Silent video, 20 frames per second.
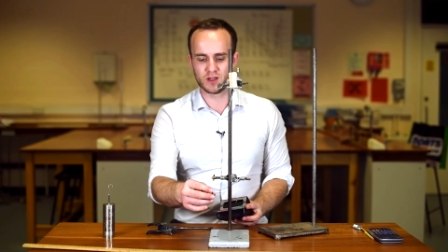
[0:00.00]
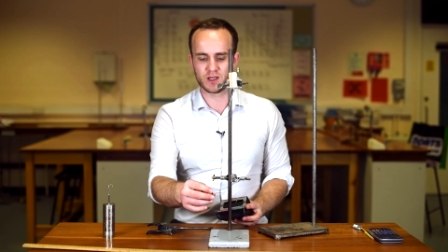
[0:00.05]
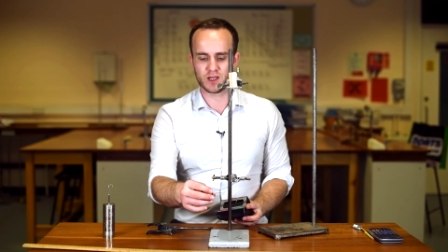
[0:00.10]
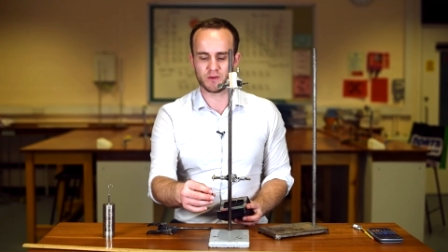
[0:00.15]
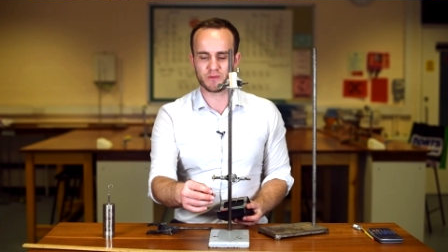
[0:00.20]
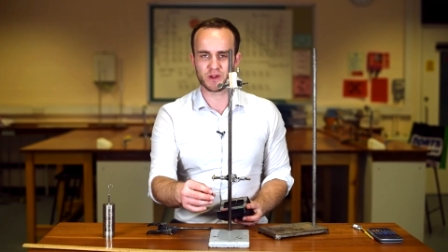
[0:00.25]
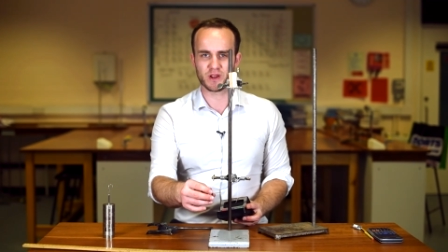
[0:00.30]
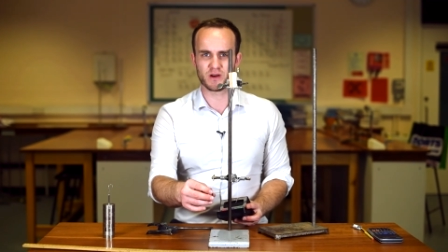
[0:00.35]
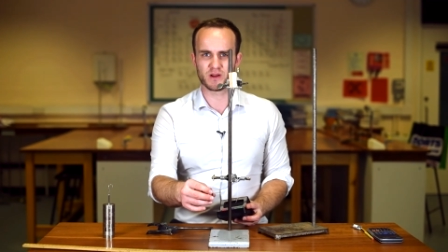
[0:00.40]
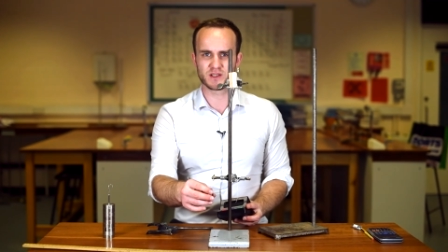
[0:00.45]
Now
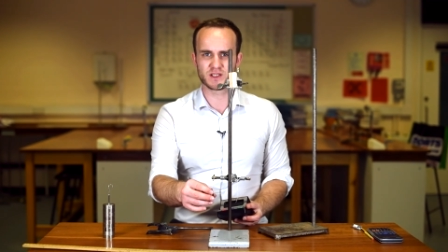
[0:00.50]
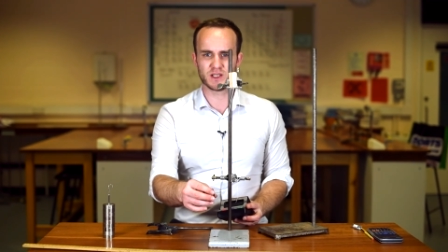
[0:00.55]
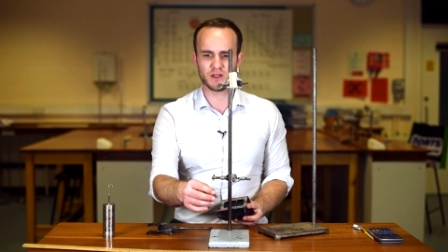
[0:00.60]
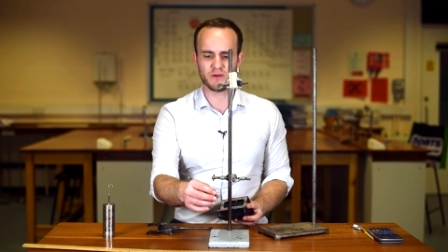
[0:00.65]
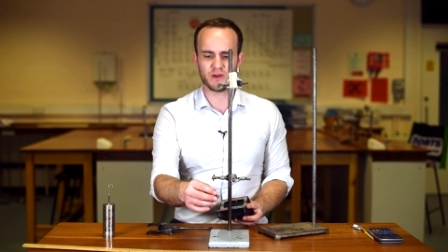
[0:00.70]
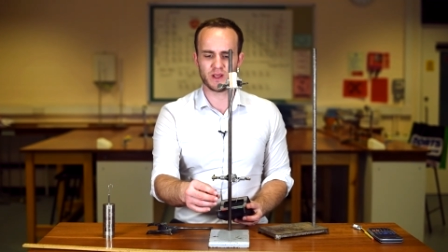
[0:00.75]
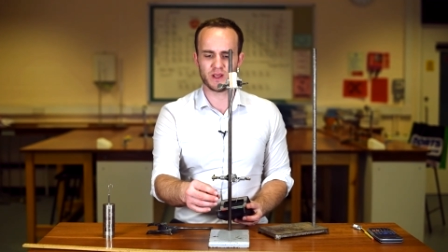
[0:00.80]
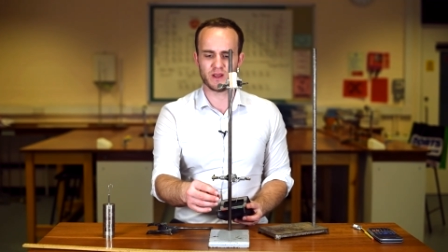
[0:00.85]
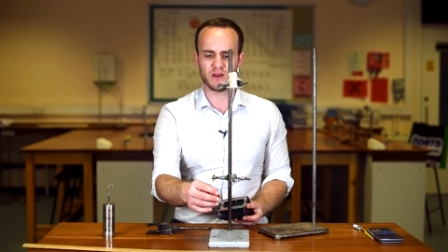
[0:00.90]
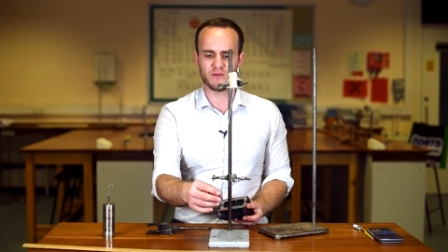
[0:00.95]
we're going to do
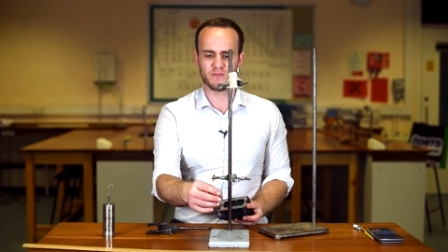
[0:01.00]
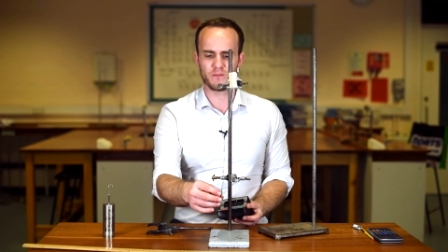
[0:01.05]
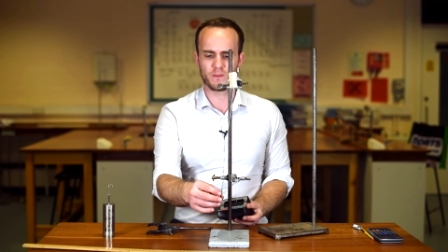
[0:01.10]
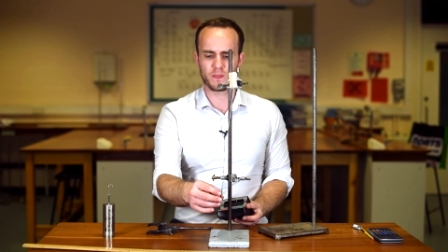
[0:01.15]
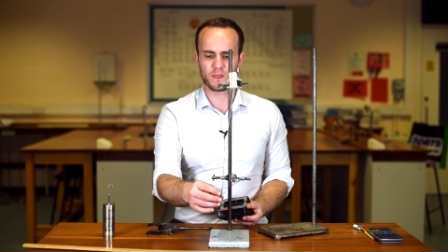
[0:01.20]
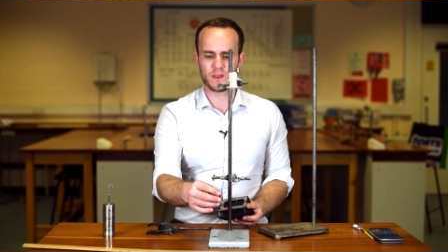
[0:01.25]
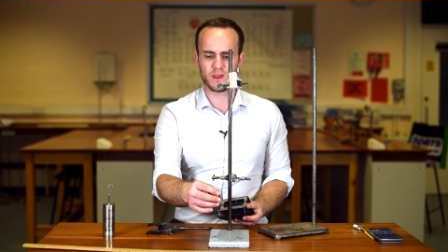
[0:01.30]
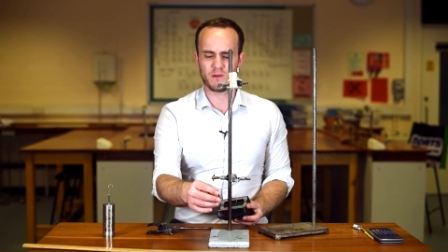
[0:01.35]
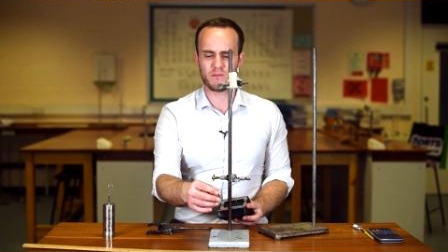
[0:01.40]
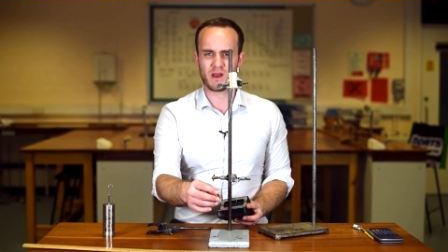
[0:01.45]
it
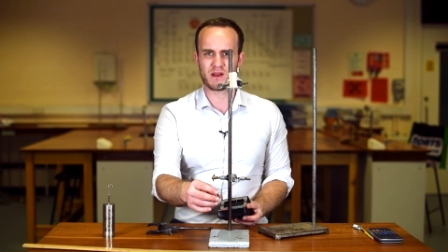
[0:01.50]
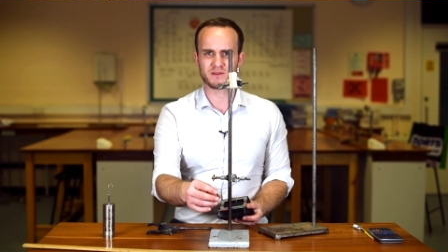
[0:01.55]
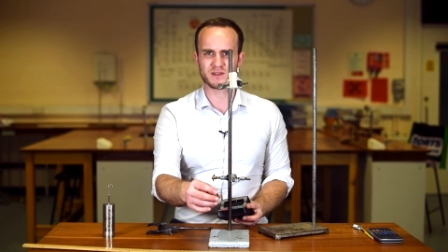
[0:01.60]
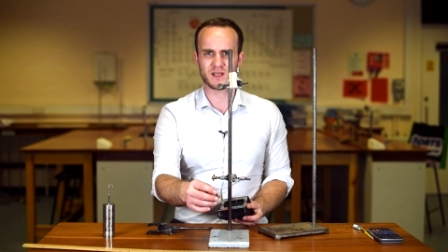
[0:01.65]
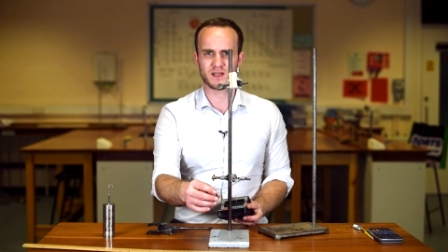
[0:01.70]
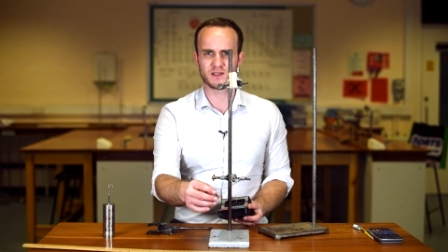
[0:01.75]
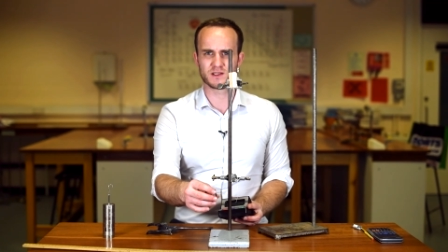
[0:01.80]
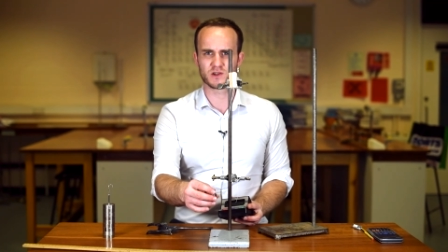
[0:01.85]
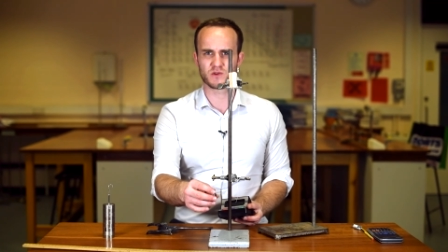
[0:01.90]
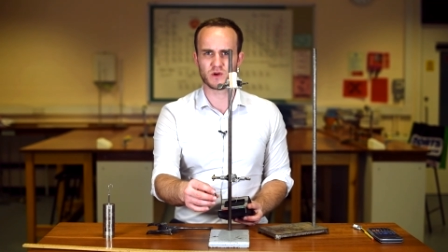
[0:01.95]
about
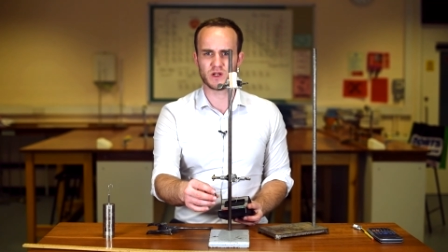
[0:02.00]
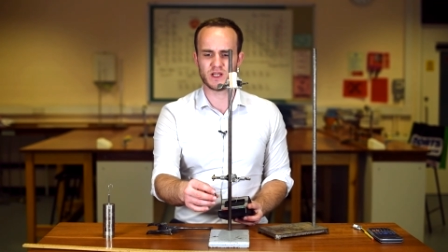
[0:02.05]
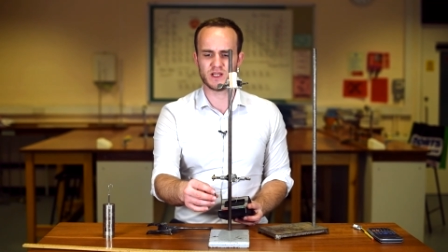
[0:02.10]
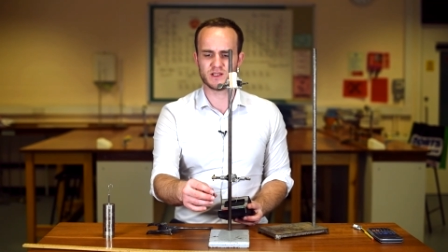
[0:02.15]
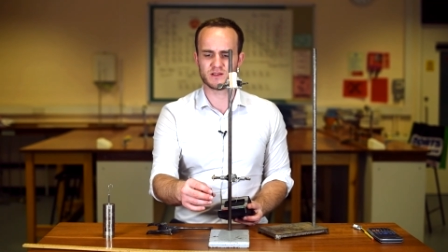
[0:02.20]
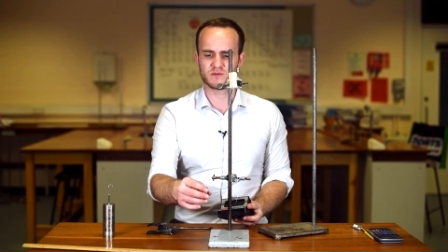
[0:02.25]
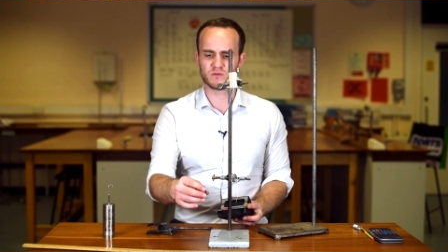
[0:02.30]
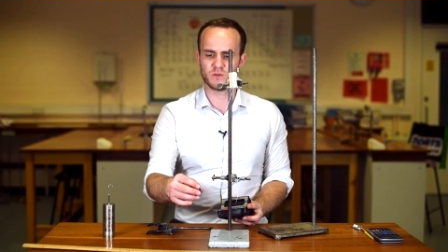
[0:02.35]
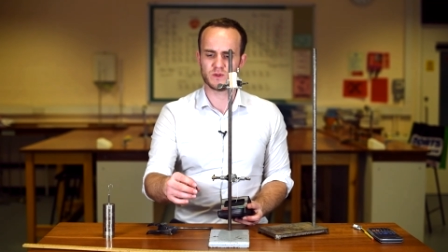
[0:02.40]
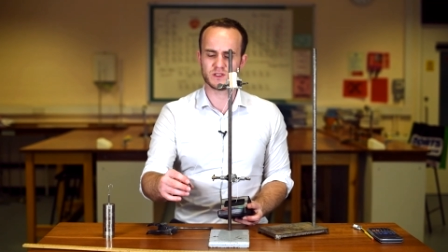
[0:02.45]
10
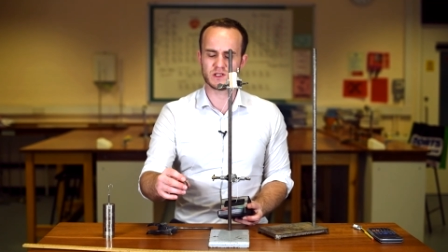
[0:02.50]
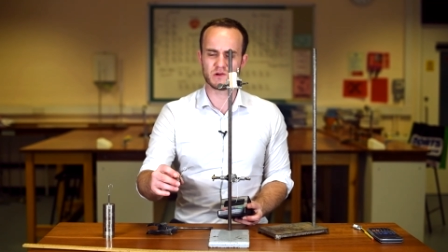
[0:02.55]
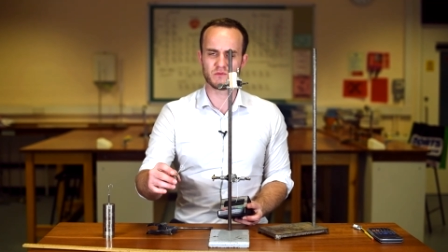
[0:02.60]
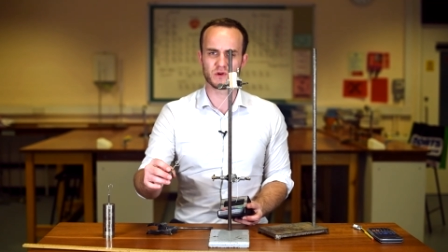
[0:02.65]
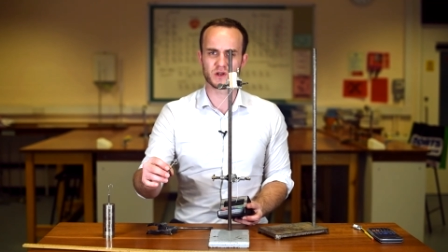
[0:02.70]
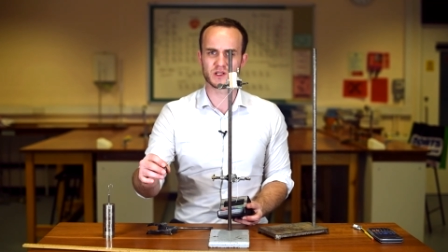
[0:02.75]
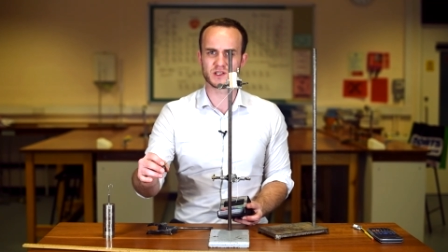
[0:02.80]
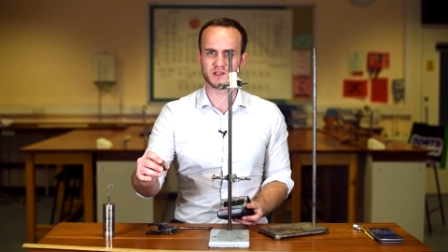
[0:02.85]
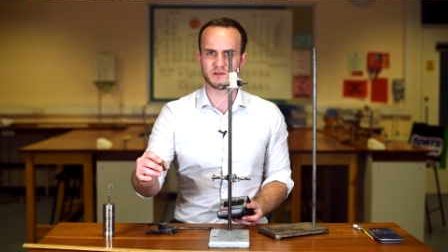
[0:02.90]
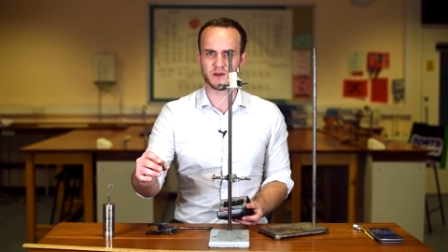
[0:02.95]
degrees. We don't
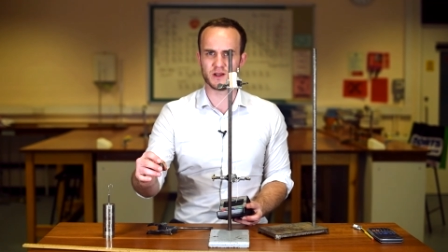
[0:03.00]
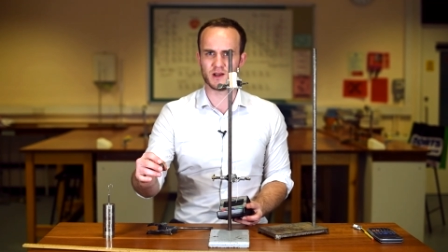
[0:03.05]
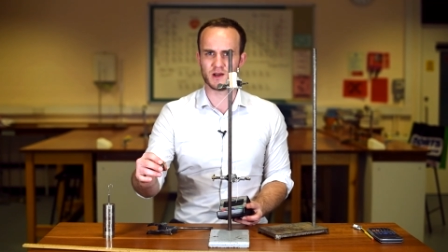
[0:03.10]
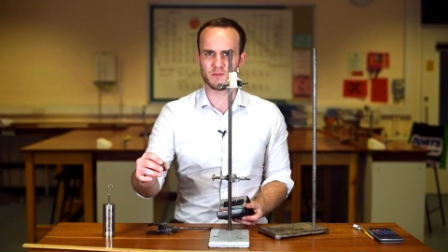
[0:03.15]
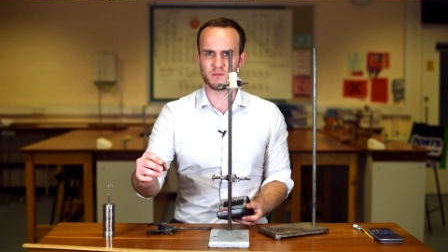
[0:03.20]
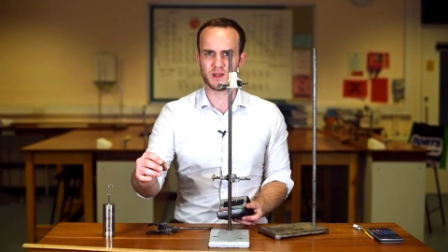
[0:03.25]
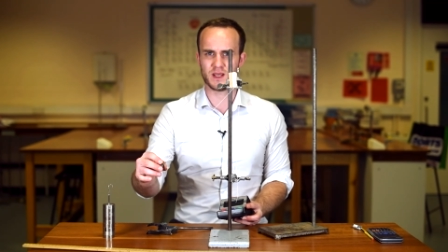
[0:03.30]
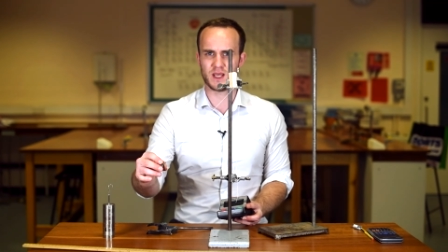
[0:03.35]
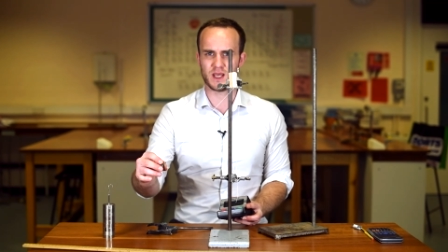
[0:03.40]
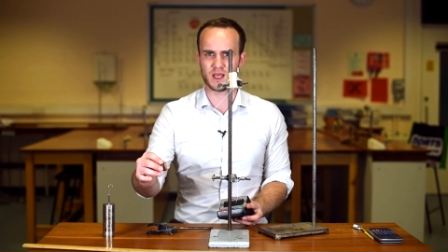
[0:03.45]
want to do it
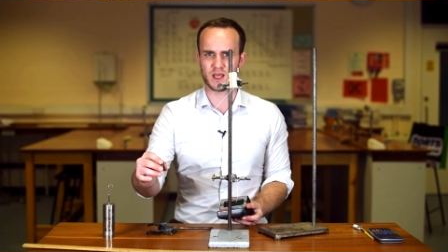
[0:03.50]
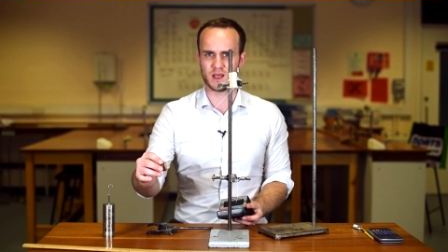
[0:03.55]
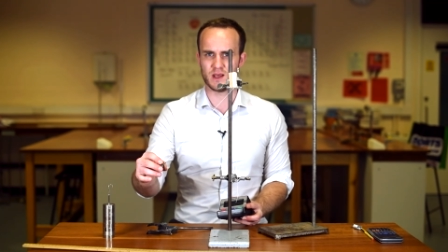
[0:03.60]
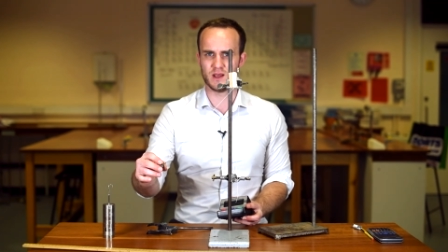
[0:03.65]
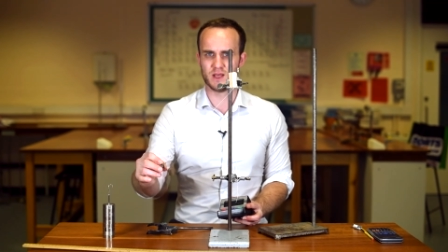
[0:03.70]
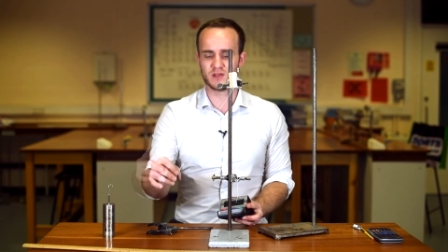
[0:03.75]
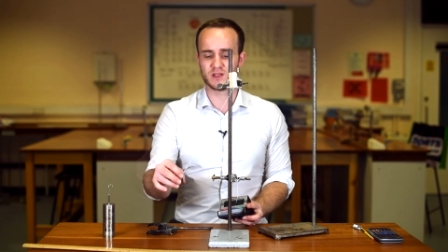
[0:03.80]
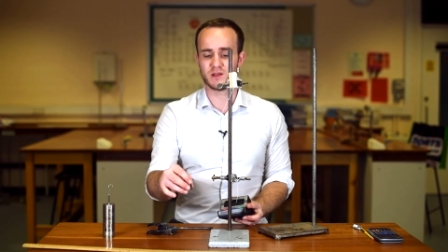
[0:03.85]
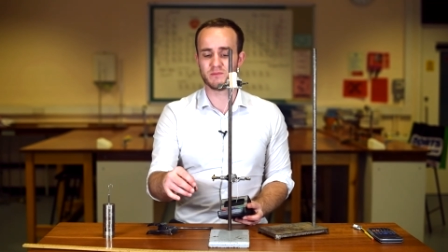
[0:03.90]
up here.